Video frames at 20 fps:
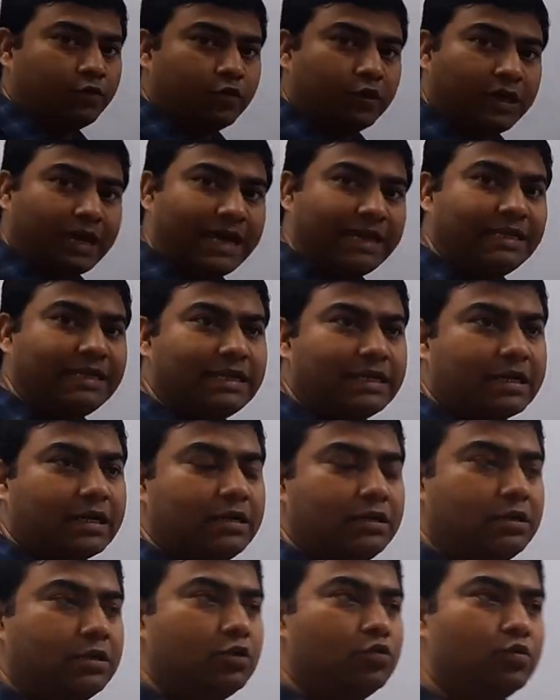For any
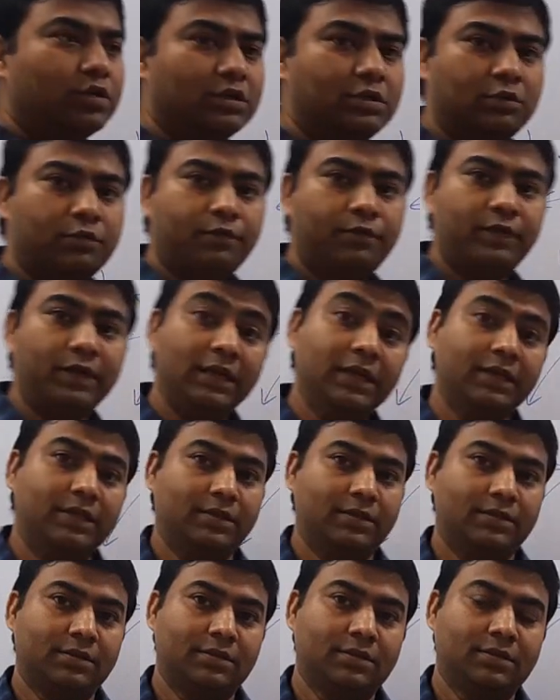continuous
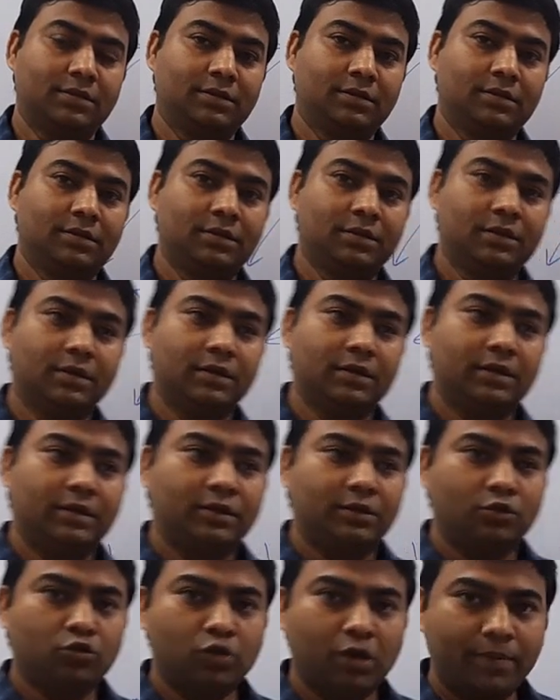field,
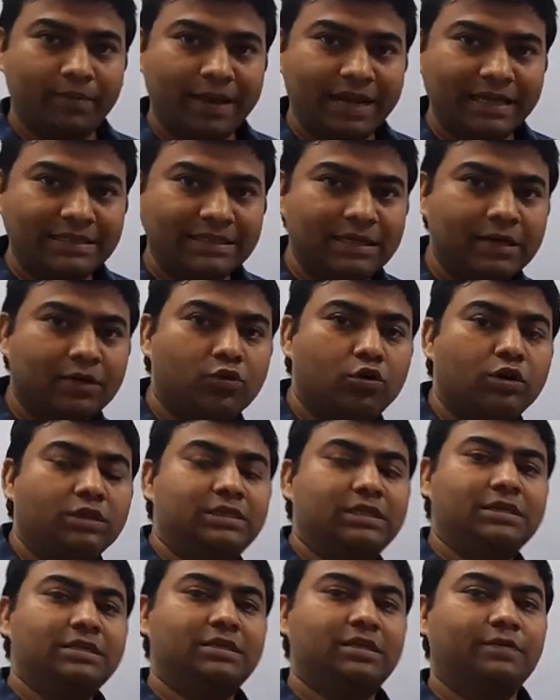you imagine a
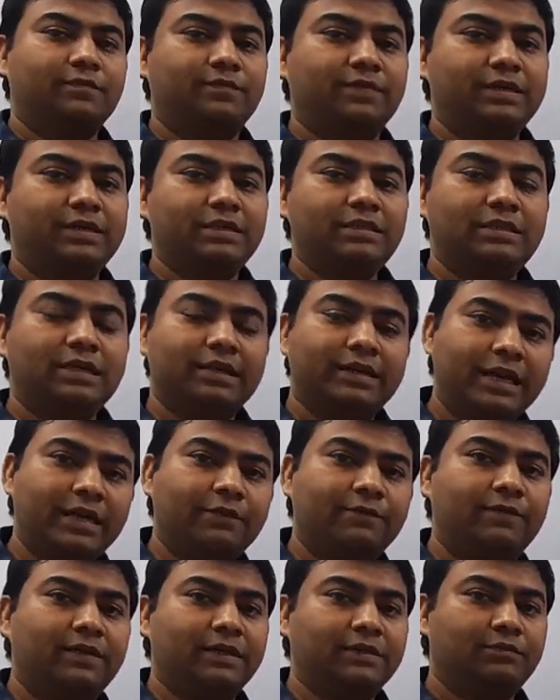Gaussian surface, the
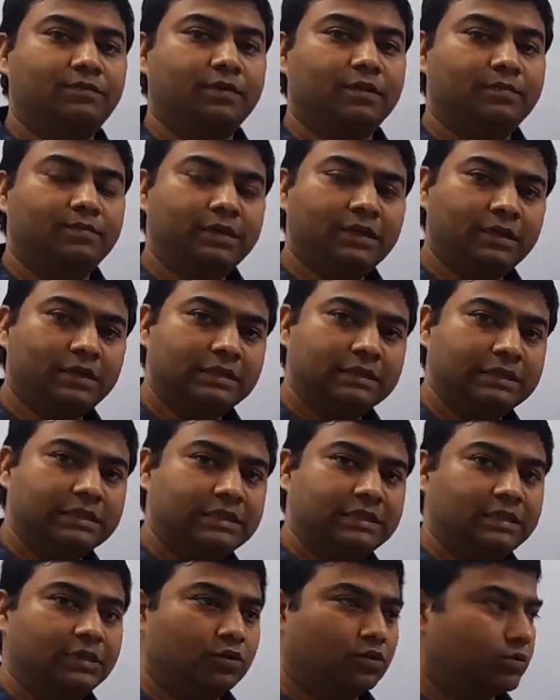net flux will be
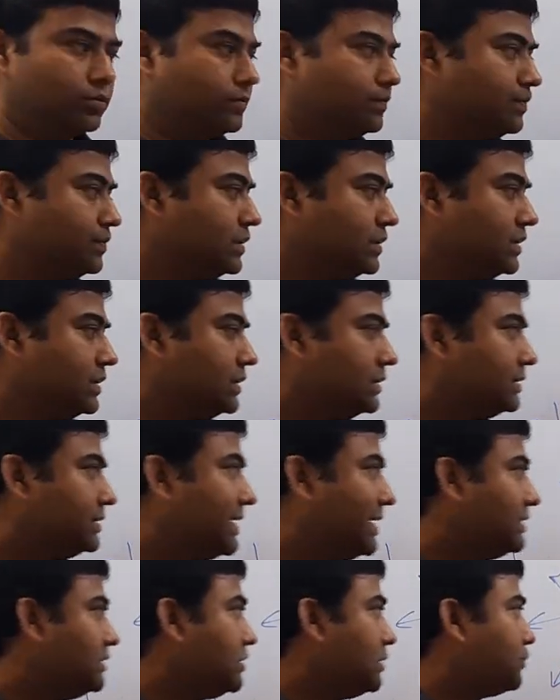0.
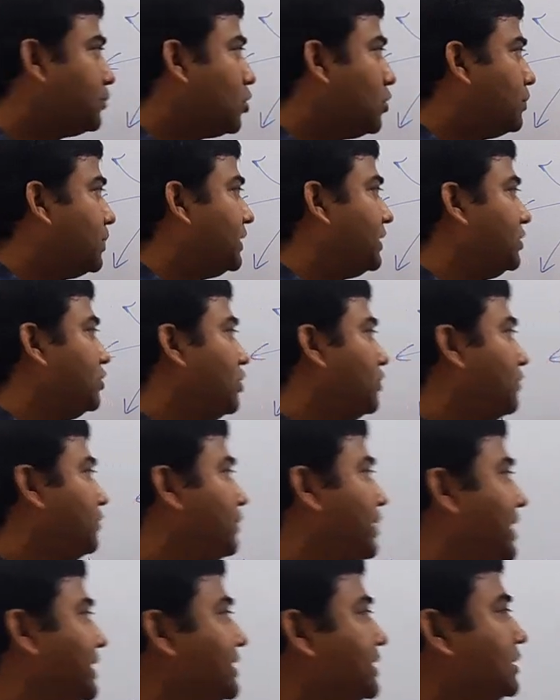That is the property
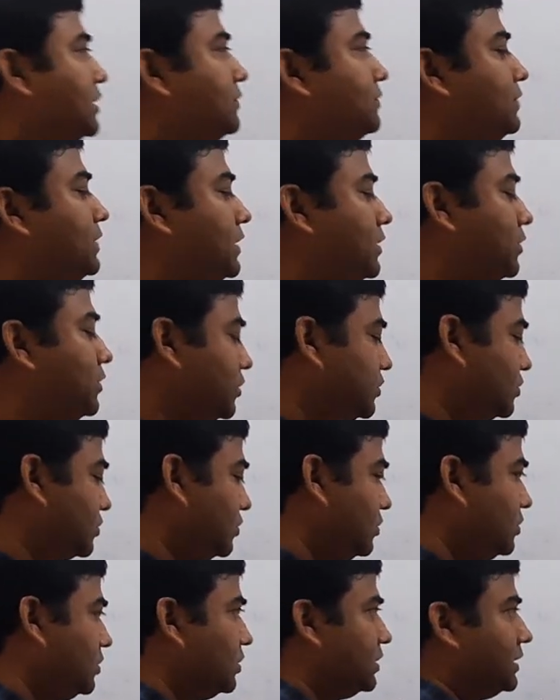of magnetic field
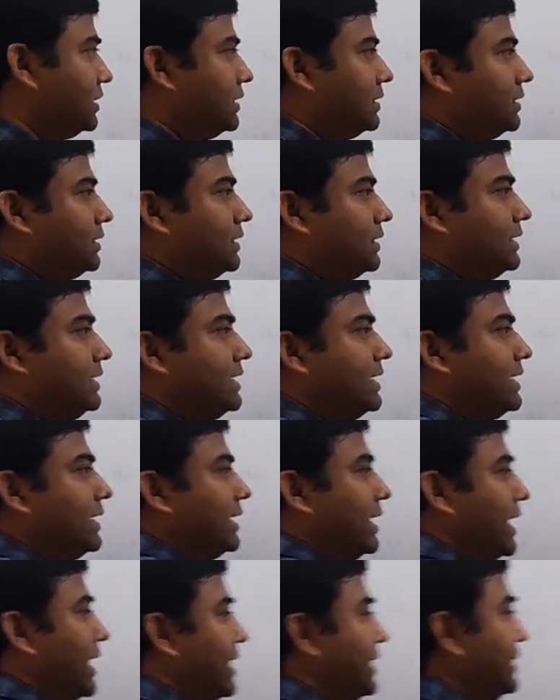also.
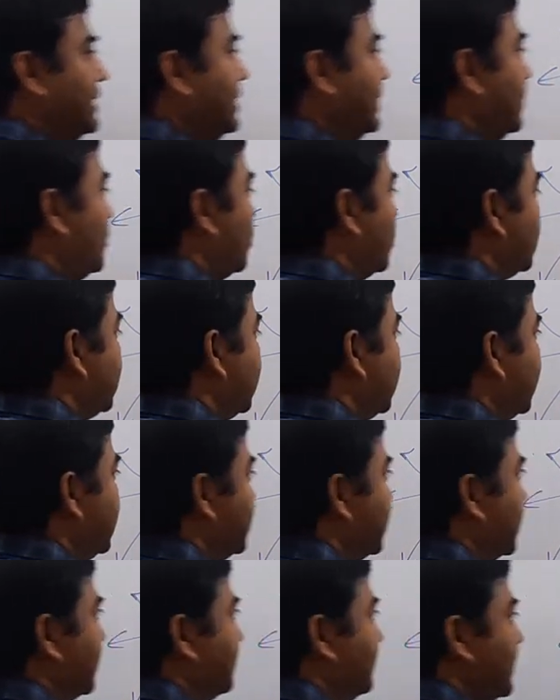Here any
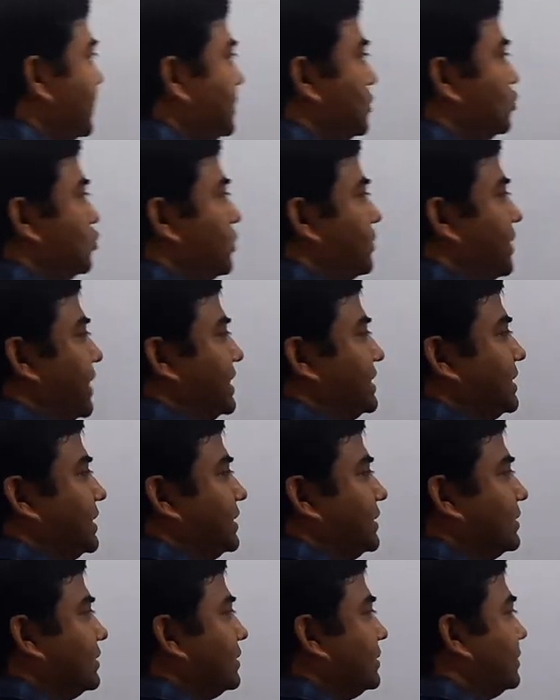Gaussian surface you
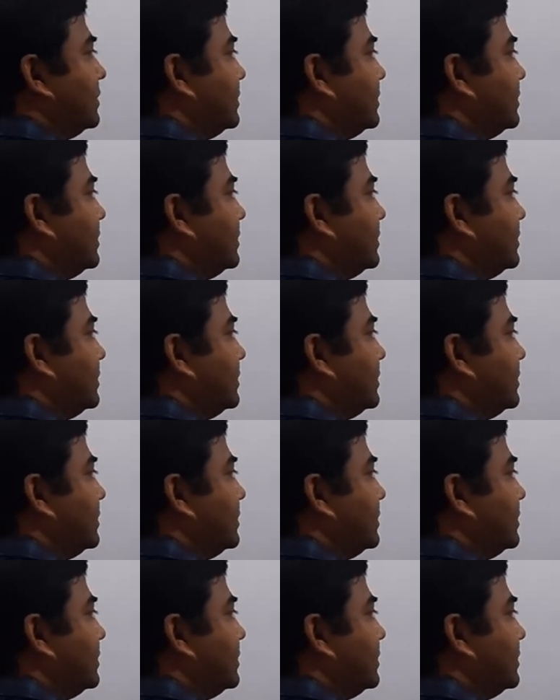imagine,